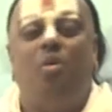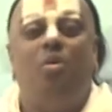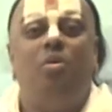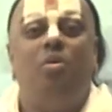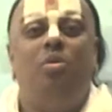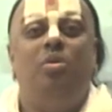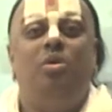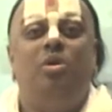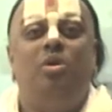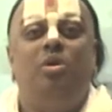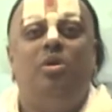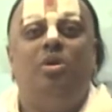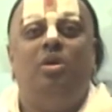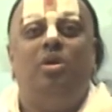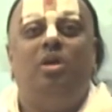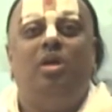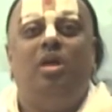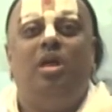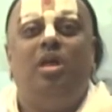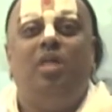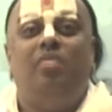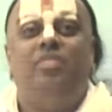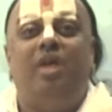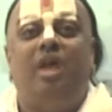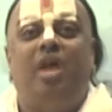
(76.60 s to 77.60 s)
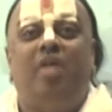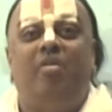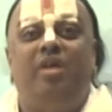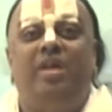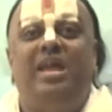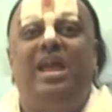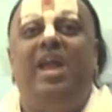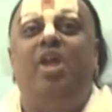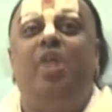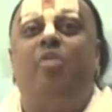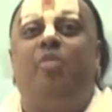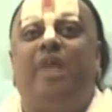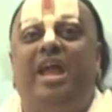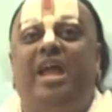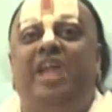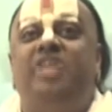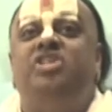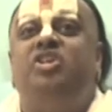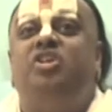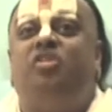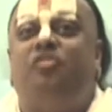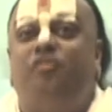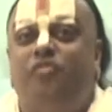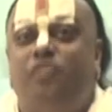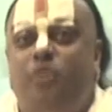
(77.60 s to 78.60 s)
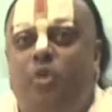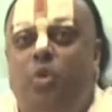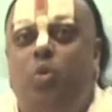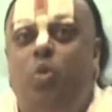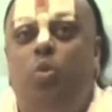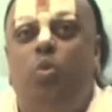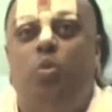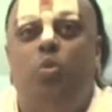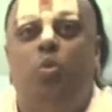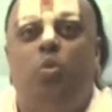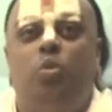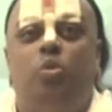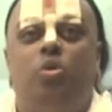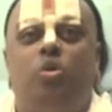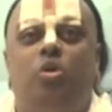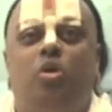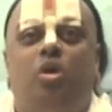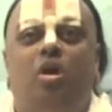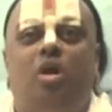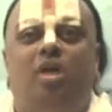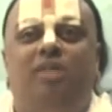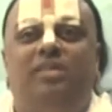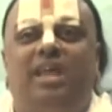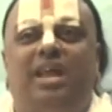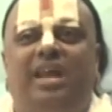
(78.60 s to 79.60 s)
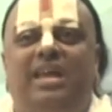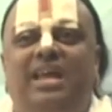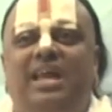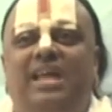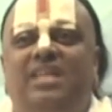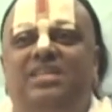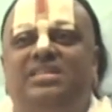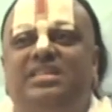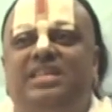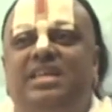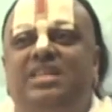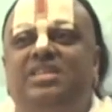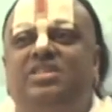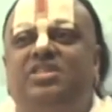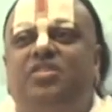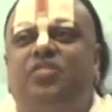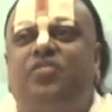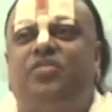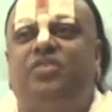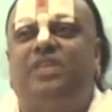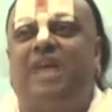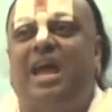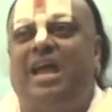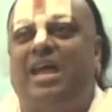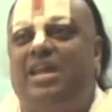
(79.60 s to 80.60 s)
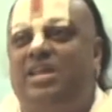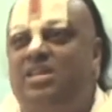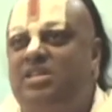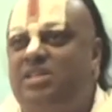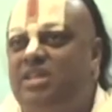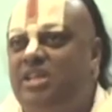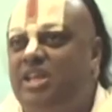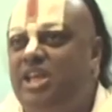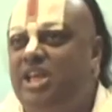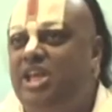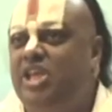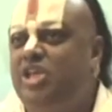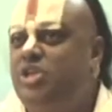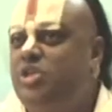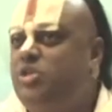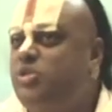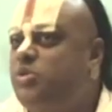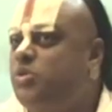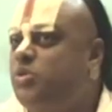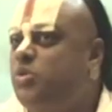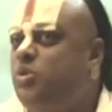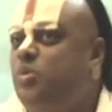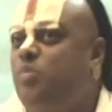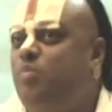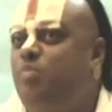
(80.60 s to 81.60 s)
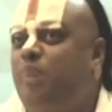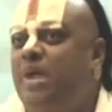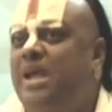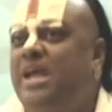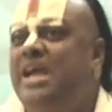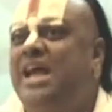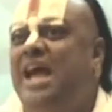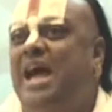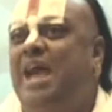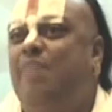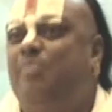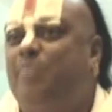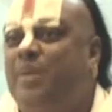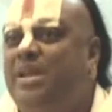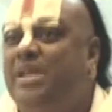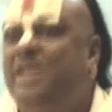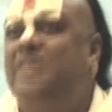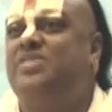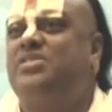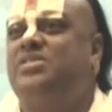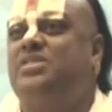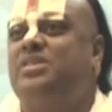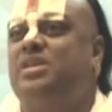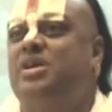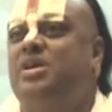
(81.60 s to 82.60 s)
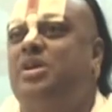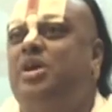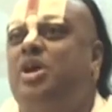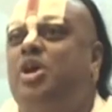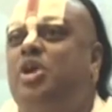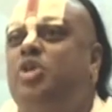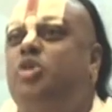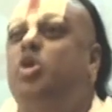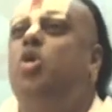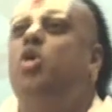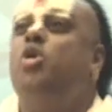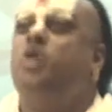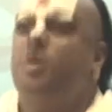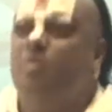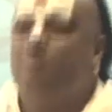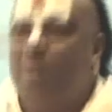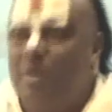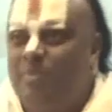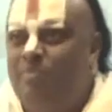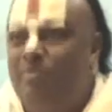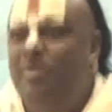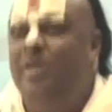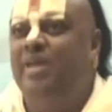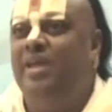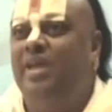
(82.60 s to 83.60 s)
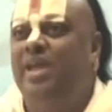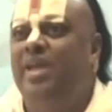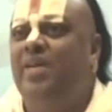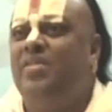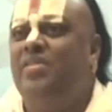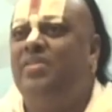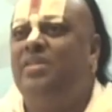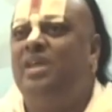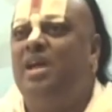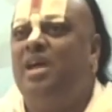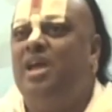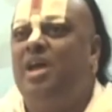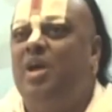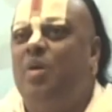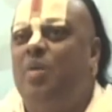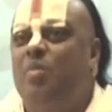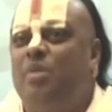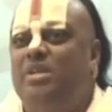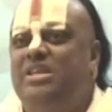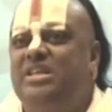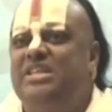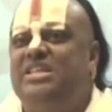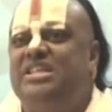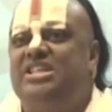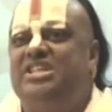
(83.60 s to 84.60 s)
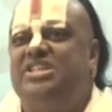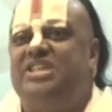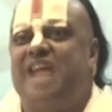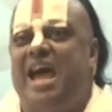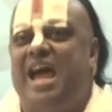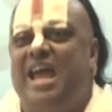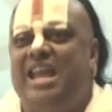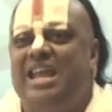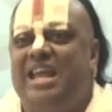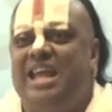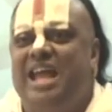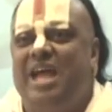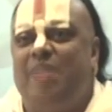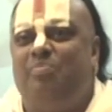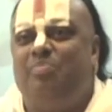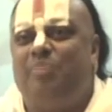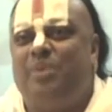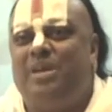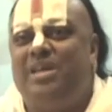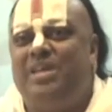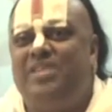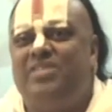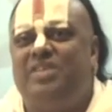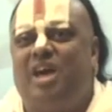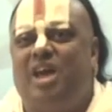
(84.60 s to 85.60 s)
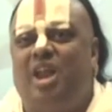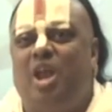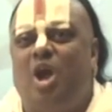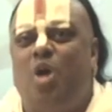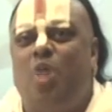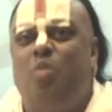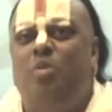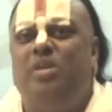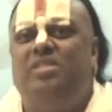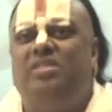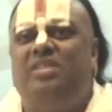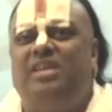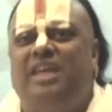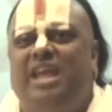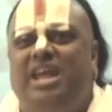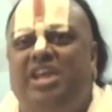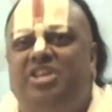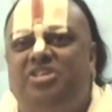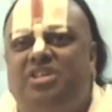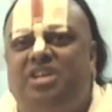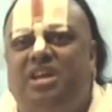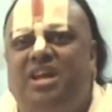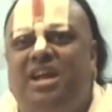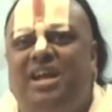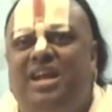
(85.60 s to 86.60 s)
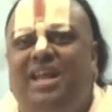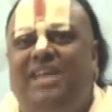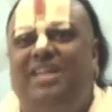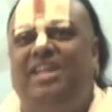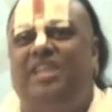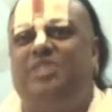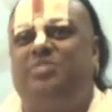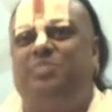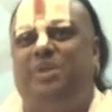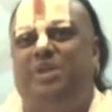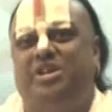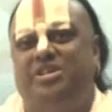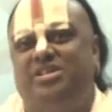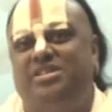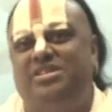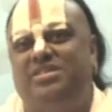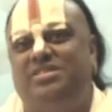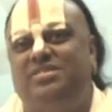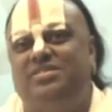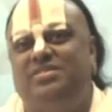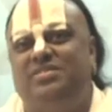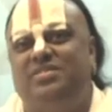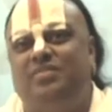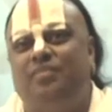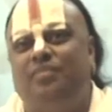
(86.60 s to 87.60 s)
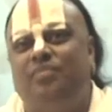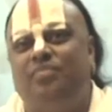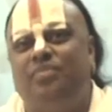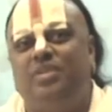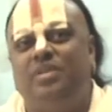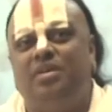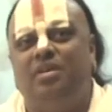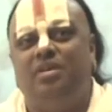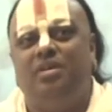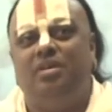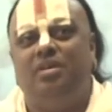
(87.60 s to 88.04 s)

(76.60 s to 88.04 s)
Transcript: So the real range of view, or the real sense of science, is to bring happiness to human beings, which is a sharing happiness along with nature and other species.